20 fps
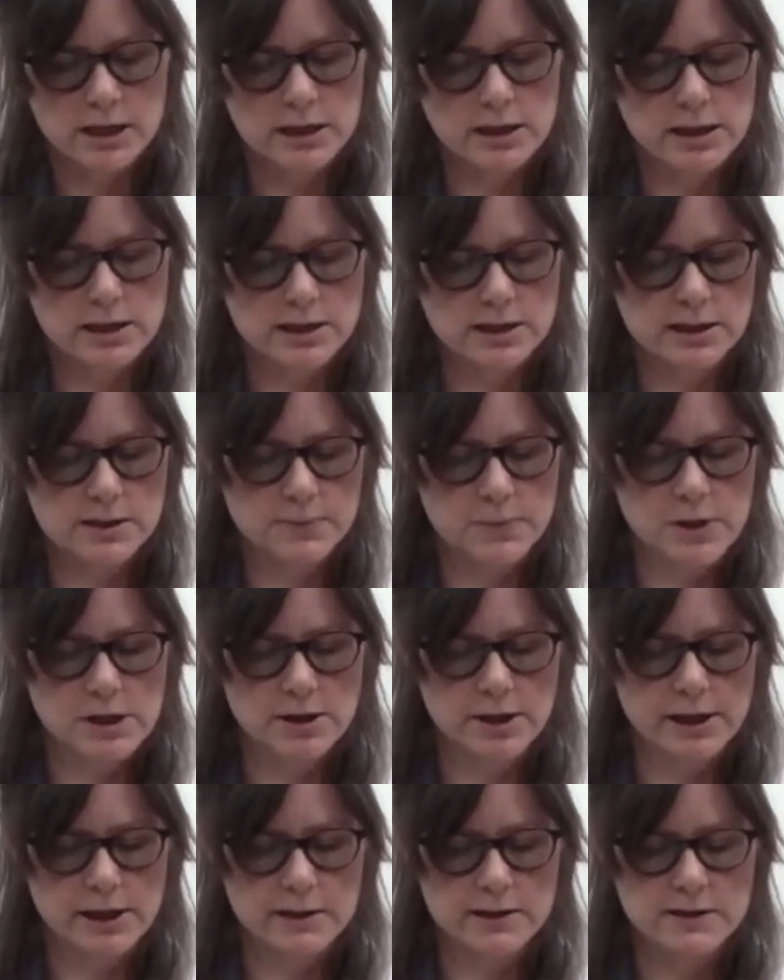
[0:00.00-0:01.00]
The
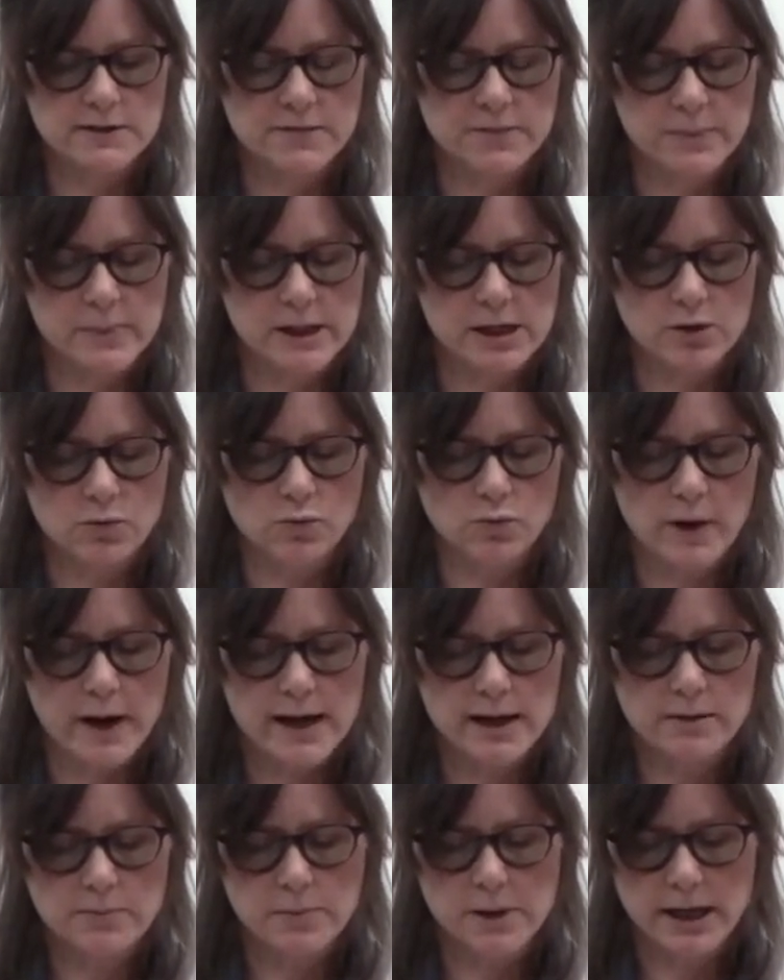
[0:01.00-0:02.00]
experience of being
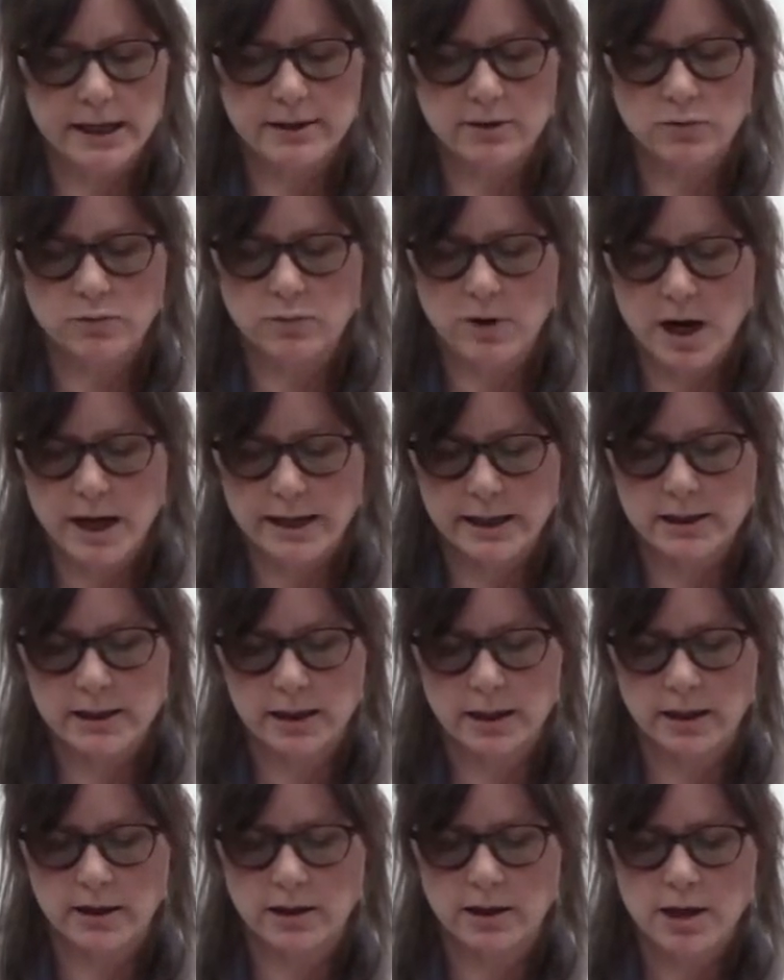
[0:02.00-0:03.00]
read by the
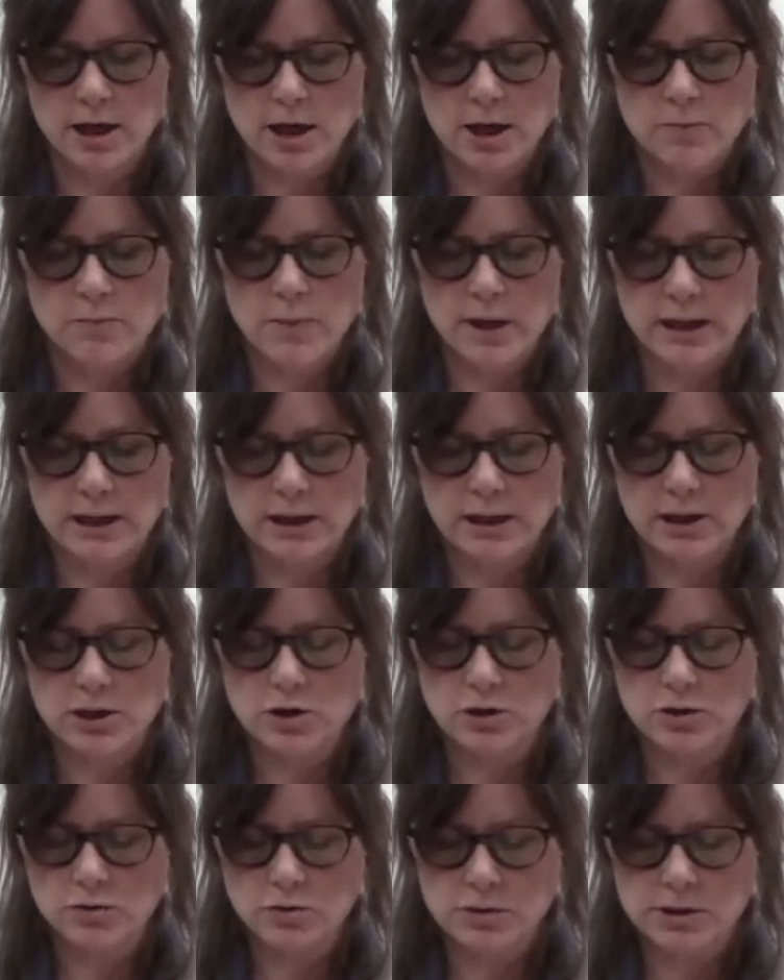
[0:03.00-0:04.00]
writing, making
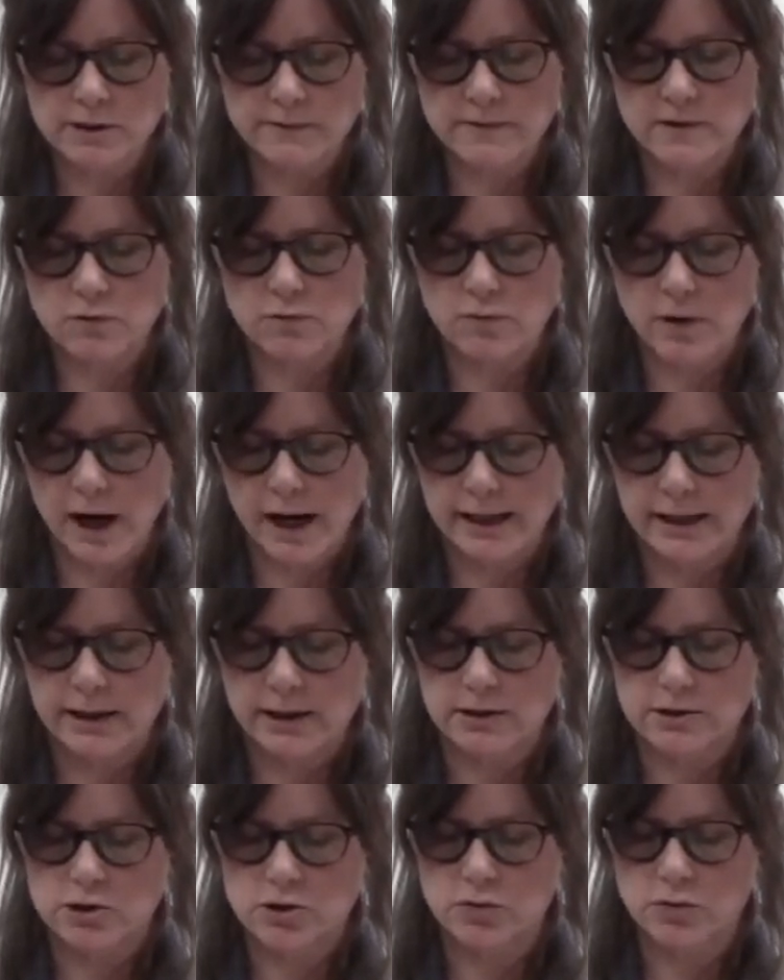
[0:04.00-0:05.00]
use of the
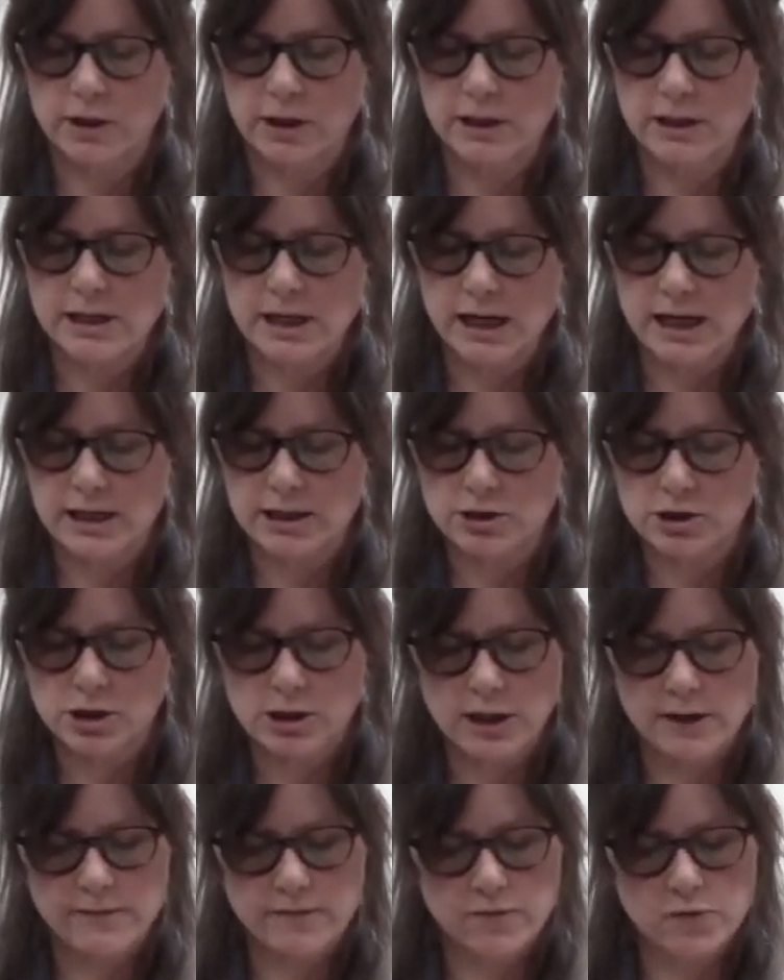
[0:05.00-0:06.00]
writing to engage
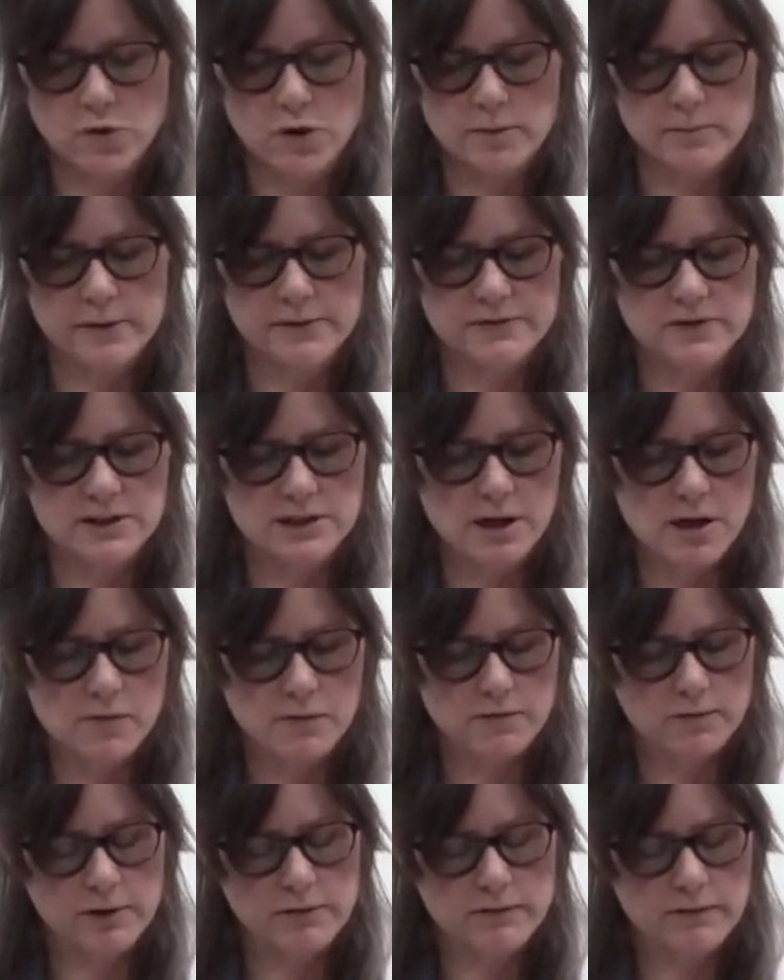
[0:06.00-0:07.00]
in a form of
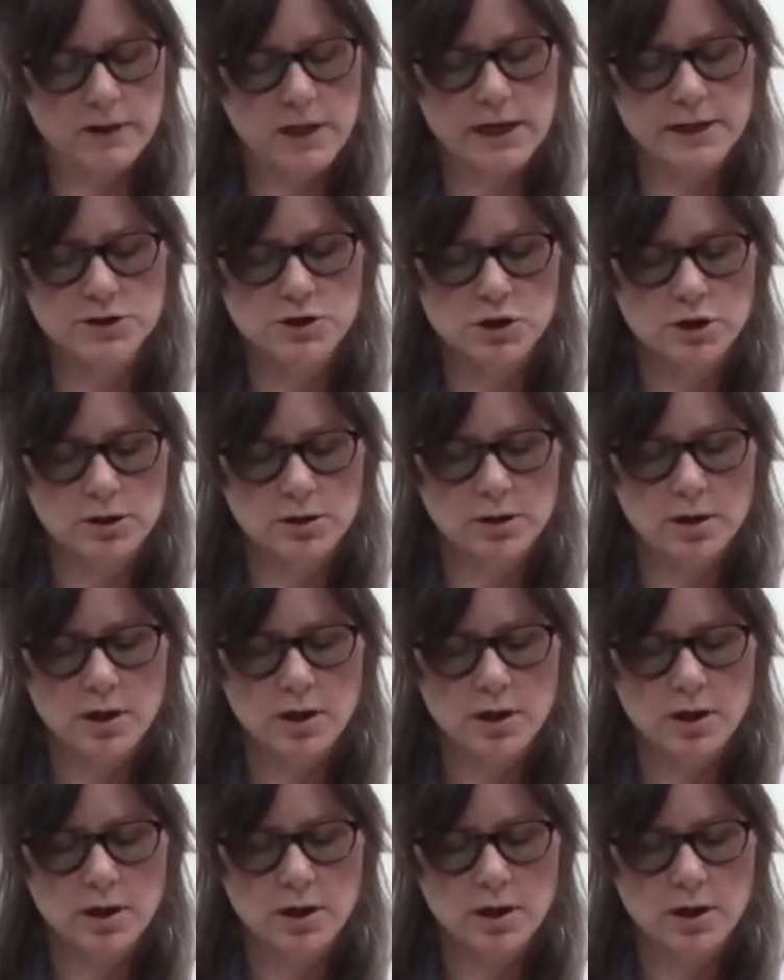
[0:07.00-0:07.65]
self-reflection